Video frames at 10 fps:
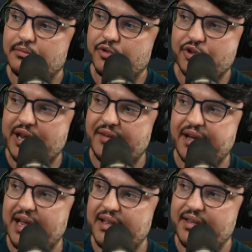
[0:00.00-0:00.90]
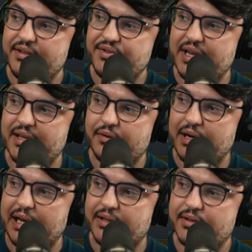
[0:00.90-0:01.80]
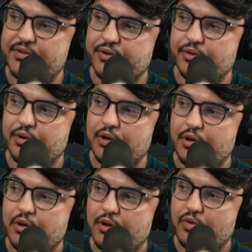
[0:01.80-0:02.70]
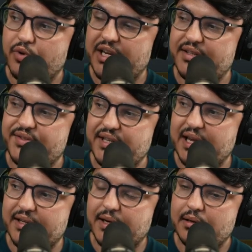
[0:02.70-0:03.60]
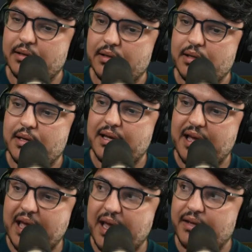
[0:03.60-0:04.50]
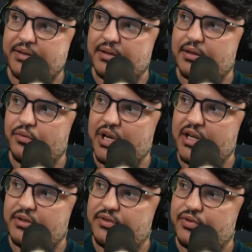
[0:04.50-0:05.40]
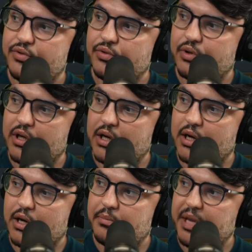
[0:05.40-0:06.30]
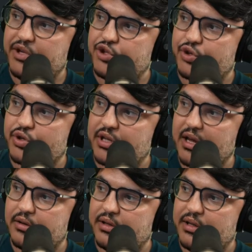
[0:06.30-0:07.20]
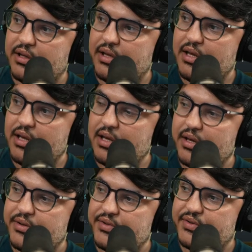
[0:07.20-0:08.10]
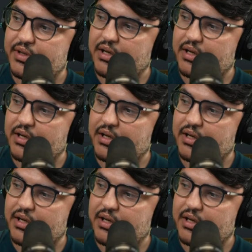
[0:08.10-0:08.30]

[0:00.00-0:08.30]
We don't have anything C data related, so we need C data, and we need to make sure that these